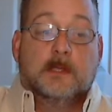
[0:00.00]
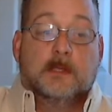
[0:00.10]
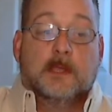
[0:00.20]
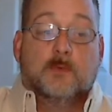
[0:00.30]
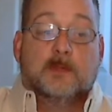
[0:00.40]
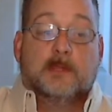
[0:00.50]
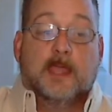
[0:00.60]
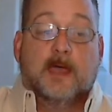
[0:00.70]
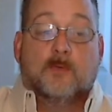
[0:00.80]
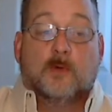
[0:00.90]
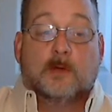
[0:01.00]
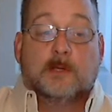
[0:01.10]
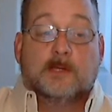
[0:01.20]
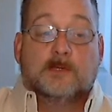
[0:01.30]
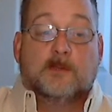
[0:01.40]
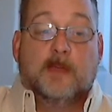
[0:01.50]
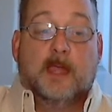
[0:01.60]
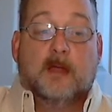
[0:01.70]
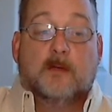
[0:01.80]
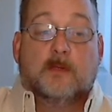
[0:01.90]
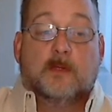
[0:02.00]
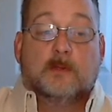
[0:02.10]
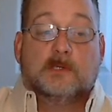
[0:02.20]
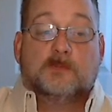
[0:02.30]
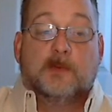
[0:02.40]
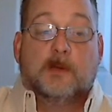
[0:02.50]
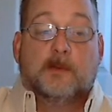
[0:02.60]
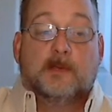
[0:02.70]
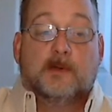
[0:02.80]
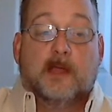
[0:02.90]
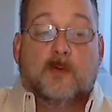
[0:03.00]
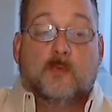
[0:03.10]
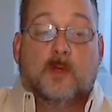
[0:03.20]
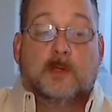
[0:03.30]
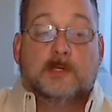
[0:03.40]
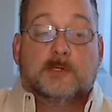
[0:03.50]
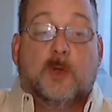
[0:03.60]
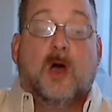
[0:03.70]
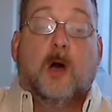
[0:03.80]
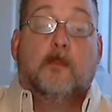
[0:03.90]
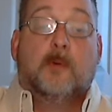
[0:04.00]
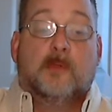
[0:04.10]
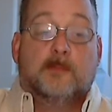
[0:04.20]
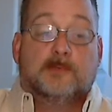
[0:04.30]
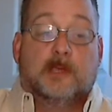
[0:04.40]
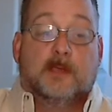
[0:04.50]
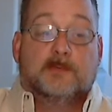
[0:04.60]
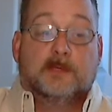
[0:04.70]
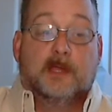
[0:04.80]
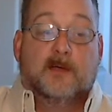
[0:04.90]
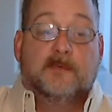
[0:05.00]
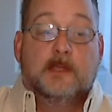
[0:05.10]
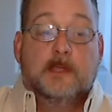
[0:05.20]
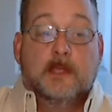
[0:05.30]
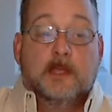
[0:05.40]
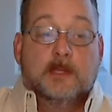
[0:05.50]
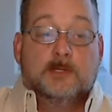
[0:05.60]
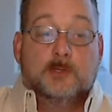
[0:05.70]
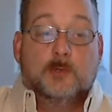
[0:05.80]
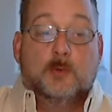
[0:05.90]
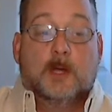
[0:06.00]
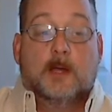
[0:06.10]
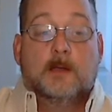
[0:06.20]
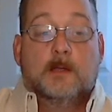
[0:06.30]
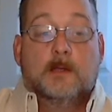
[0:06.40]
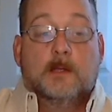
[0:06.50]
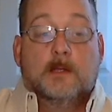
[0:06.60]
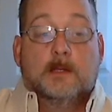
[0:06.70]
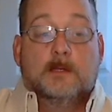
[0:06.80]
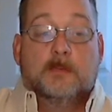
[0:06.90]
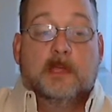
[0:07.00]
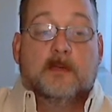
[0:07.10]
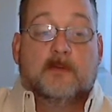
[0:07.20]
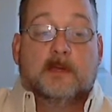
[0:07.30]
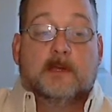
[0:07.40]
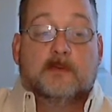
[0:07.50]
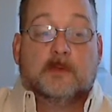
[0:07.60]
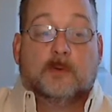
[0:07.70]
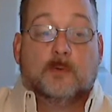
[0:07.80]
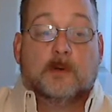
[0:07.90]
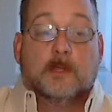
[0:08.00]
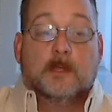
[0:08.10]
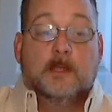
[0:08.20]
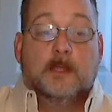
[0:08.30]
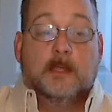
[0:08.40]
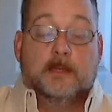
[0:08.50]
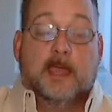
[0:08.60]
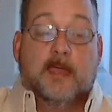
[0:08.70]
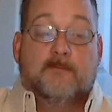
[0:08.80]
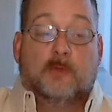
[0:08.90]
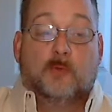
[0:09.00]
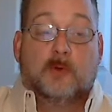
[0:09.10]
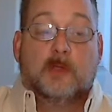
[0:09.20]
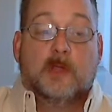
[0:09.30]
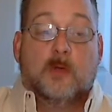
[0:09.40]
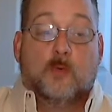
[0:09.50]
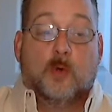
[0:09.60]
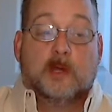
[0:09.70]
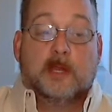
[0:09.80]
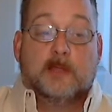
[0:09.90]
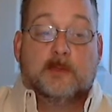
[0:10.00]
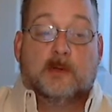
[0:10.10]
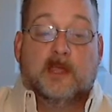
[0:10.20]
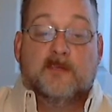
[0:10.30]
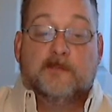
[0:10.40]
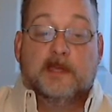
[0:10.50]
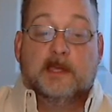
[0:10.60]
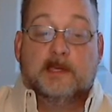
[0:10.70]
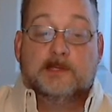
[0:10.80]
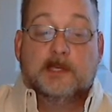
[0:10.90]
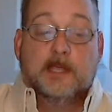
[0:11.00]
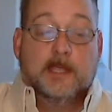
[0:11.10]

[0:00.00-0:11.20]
They want the outworkings of the power of the Holy Spirit, but they're not willing to humble themselves enough to be able to hear the Lord and to have the Lord working in their life, because